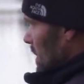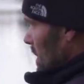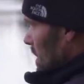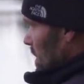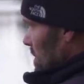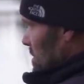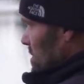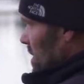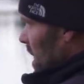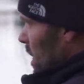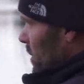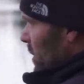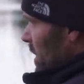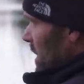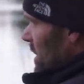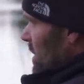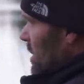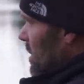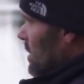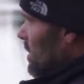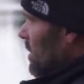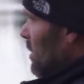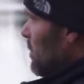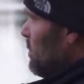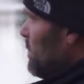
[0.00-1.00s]
showing,
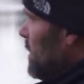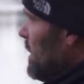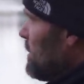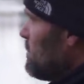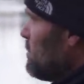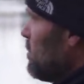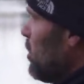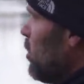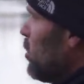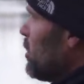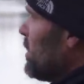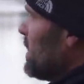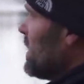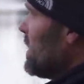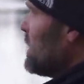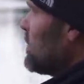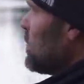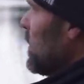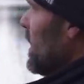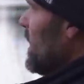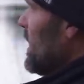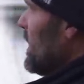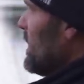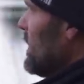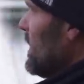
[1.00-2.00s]
I pinpointed
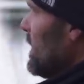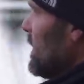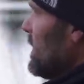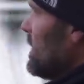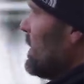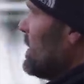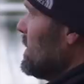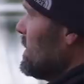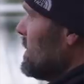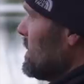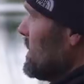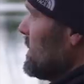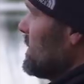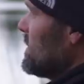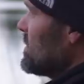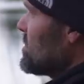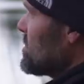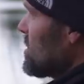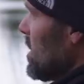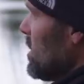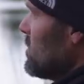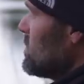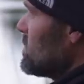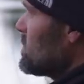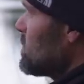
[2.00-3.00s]
where the
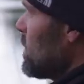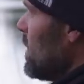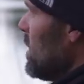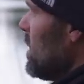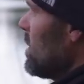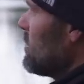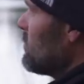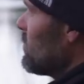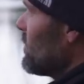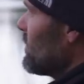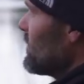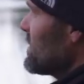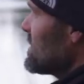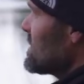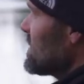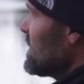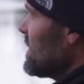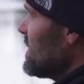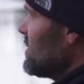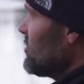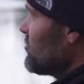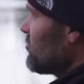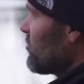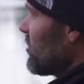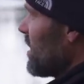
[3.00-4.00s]
shows were,
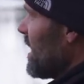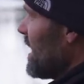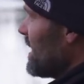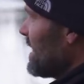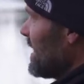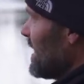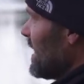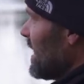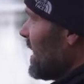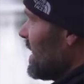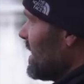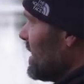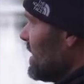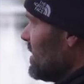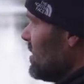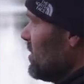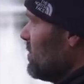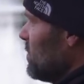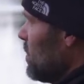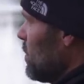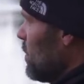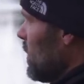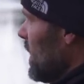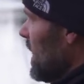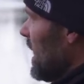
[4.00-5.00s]
obviously, triangulated
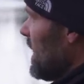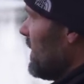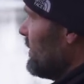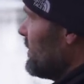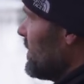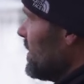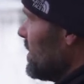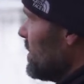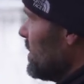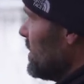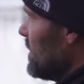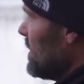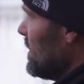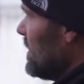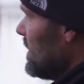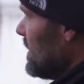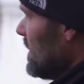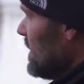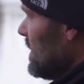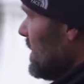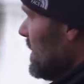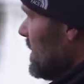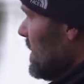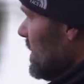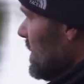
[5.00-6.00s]
them and what have you, and
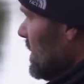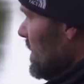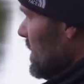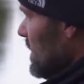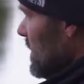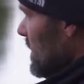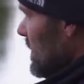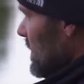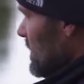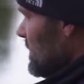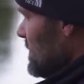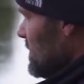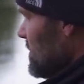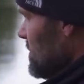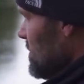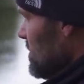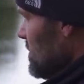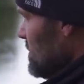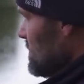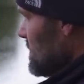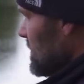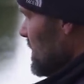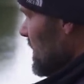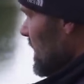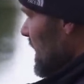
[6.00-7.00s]
just
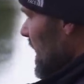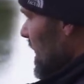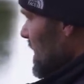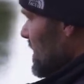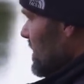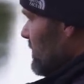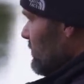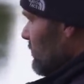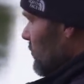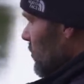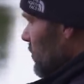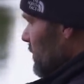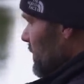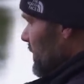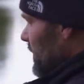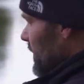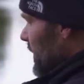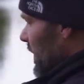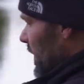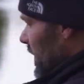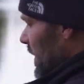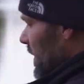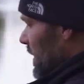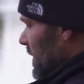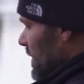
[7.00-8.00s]
used the leading rod
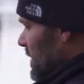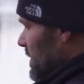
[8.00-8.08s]
to